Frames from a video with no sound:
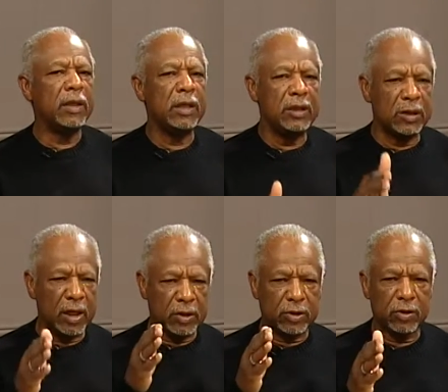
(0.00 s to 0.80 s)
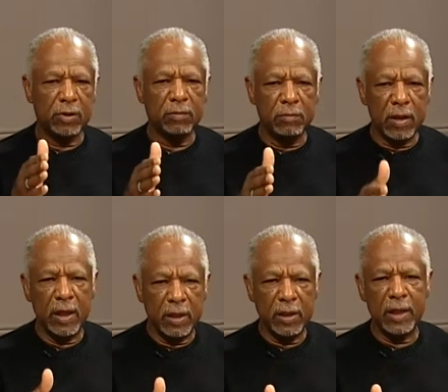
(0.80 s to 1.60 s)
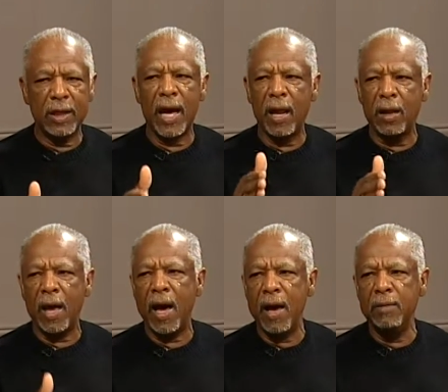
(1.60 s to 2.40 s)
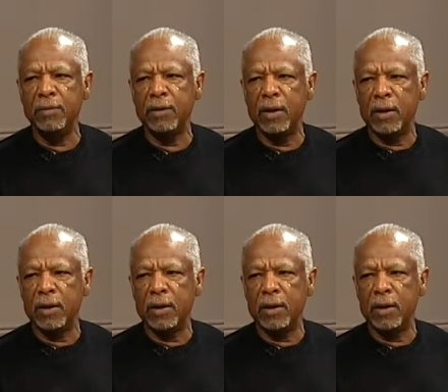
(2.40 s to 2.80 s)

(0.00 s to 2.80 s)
He set certain men in our lives